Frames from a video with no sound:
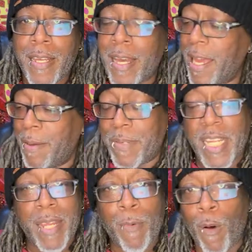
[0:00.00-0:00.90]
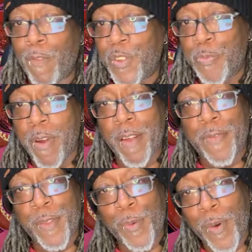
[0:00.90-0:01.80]
I am team overspray
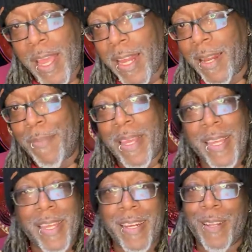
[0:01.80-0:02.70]
for the win. I mean,